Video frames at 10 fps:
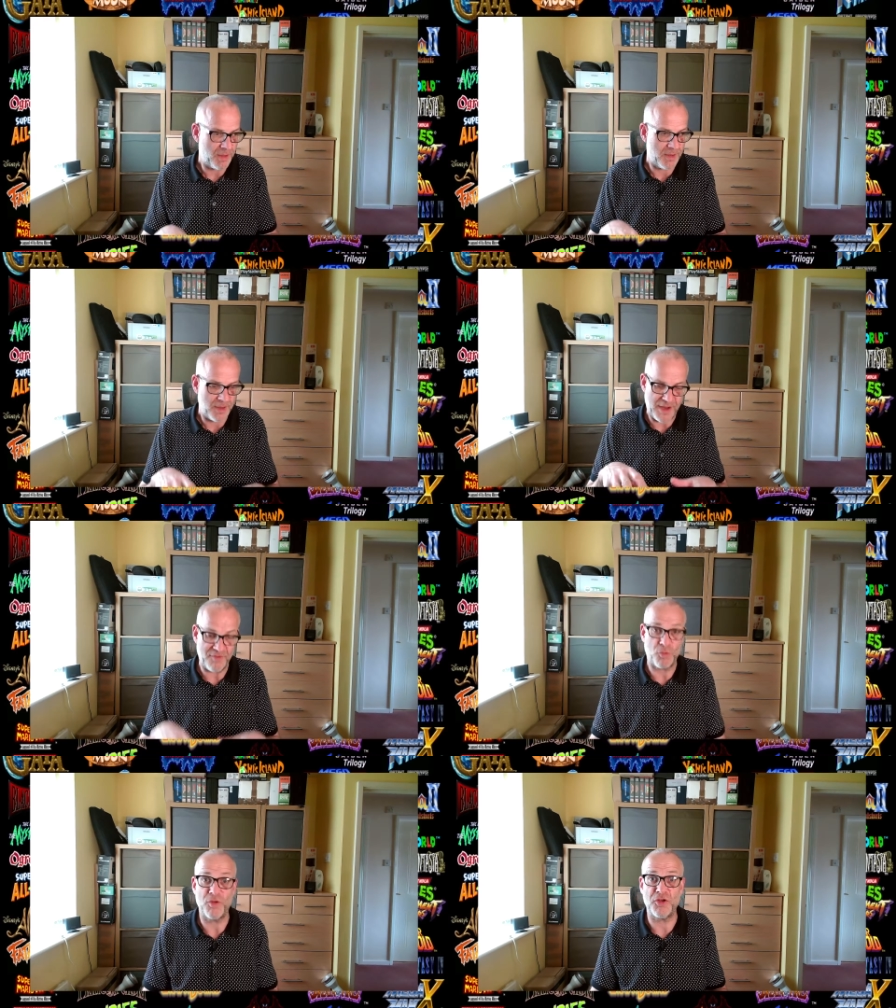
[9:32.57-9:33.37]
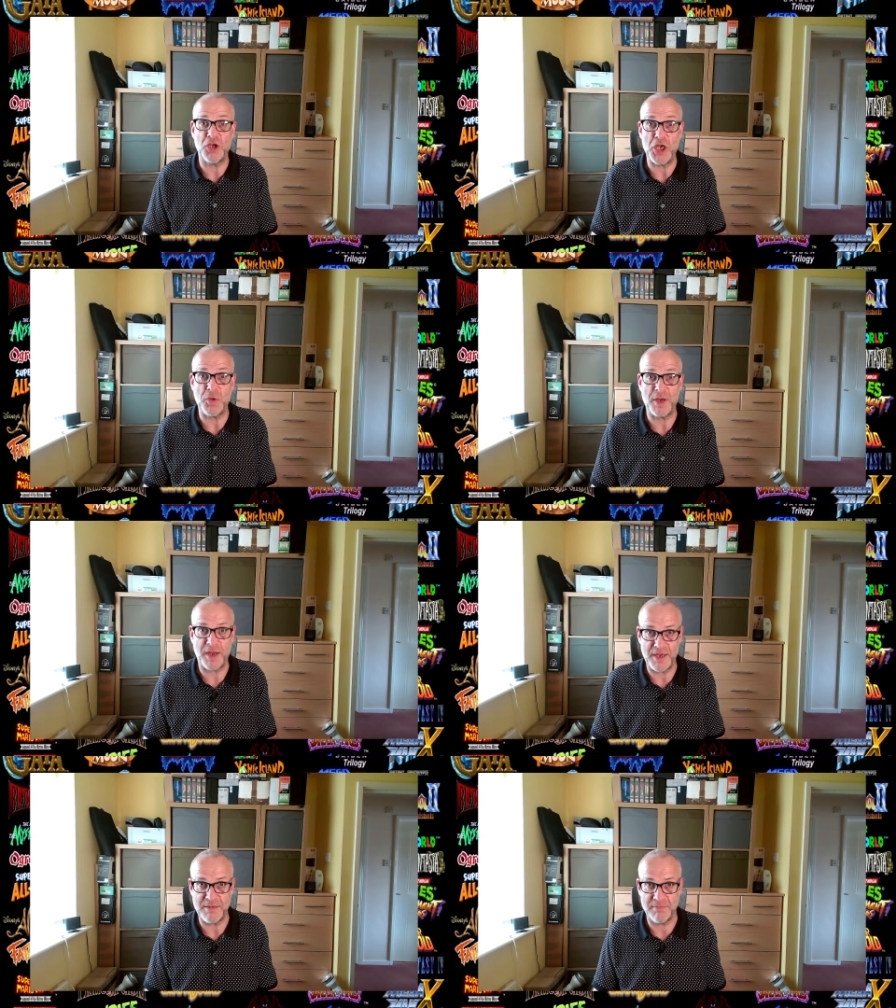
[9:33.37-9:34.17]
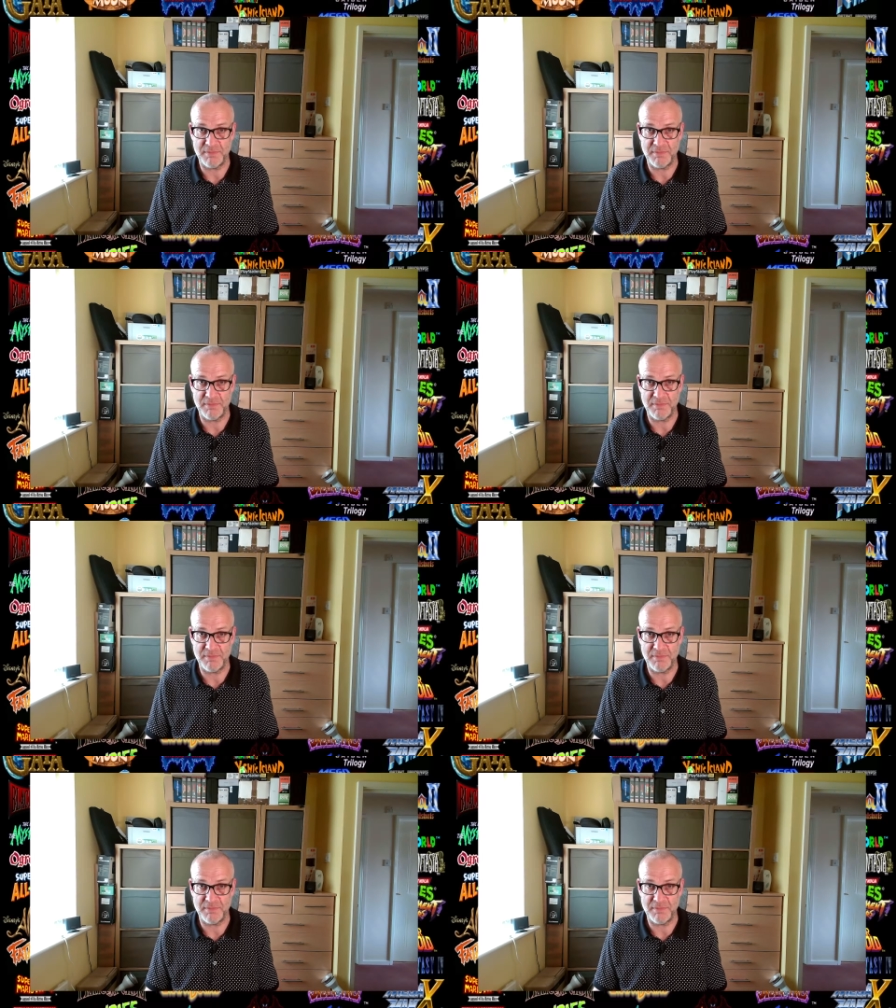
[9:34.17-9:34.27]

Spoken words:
in the UK